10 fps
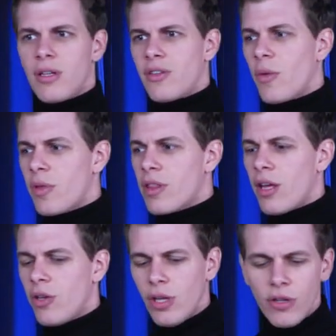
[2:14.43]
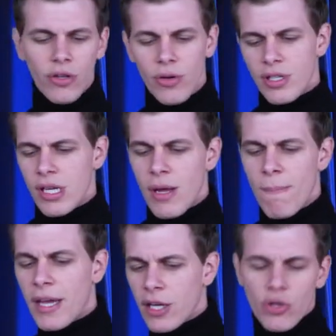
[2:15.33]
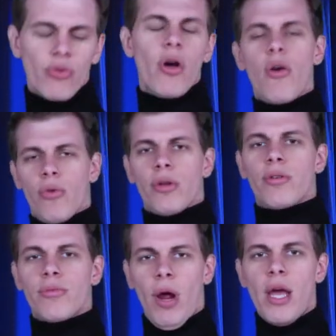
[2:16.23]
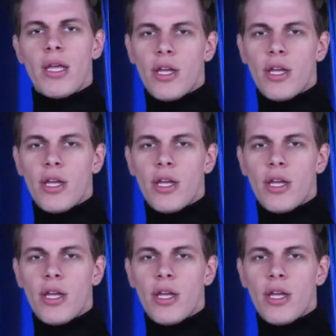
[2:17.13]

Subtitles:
Something that you need to do is make it your own, right?